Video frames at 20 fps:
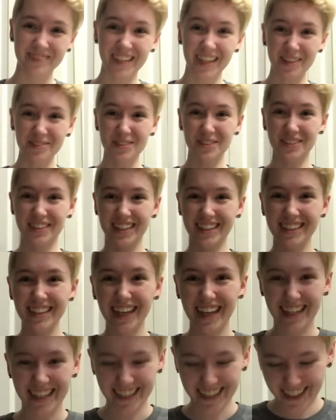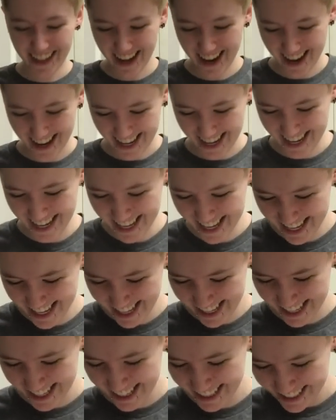Now I'm doing it a lot, okay.
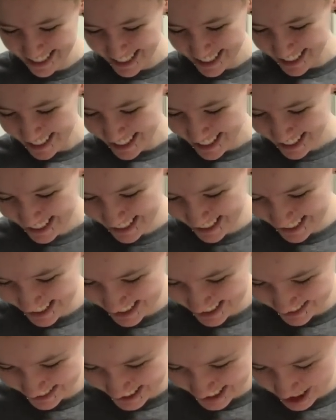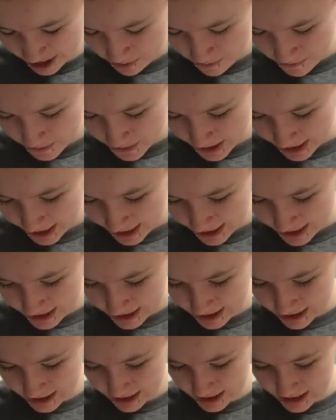and
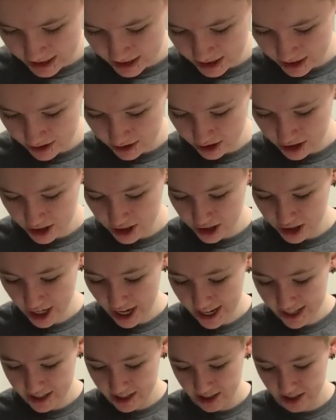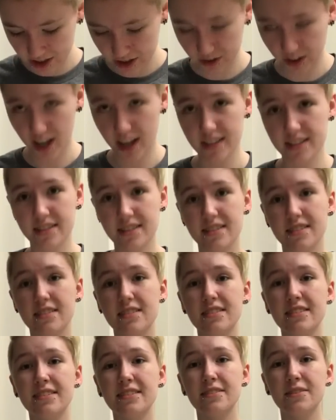then I do chest
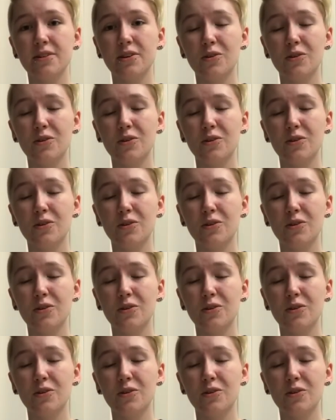thrusts,